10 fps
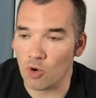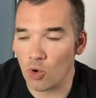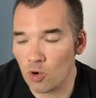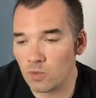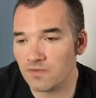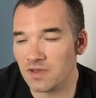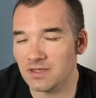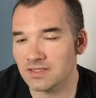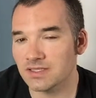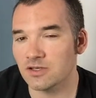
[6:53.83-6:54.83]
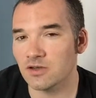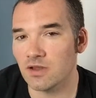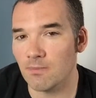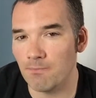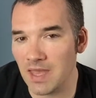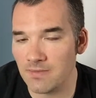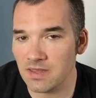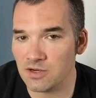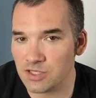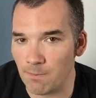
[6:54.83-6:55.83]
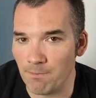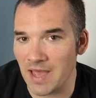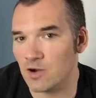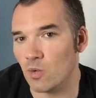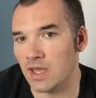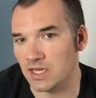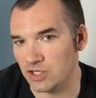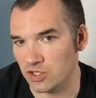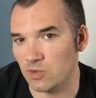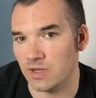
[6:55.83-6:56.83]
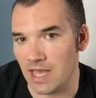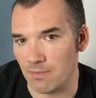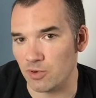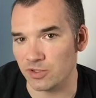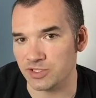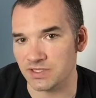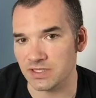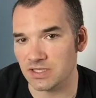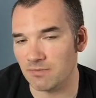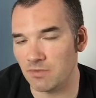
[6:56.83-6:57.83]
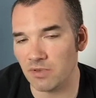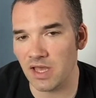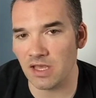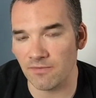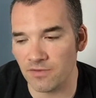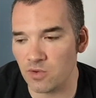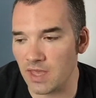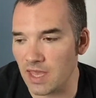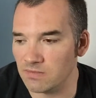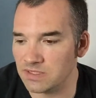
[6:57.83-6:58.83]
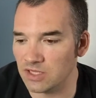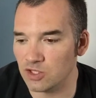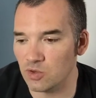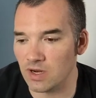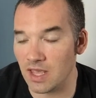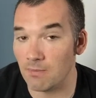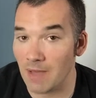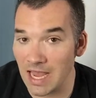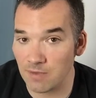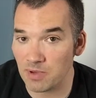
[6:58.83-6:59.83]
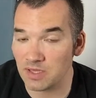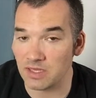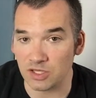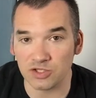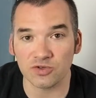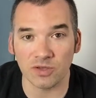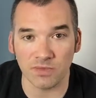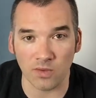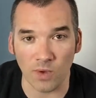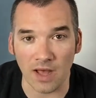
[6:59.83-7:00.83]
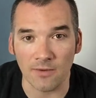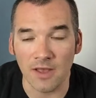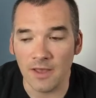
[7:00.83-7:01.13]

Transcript: Or we've considered maybe there's a better way to do in-app purchases. I've been playing a few games that do it, in my opinion, extremely well.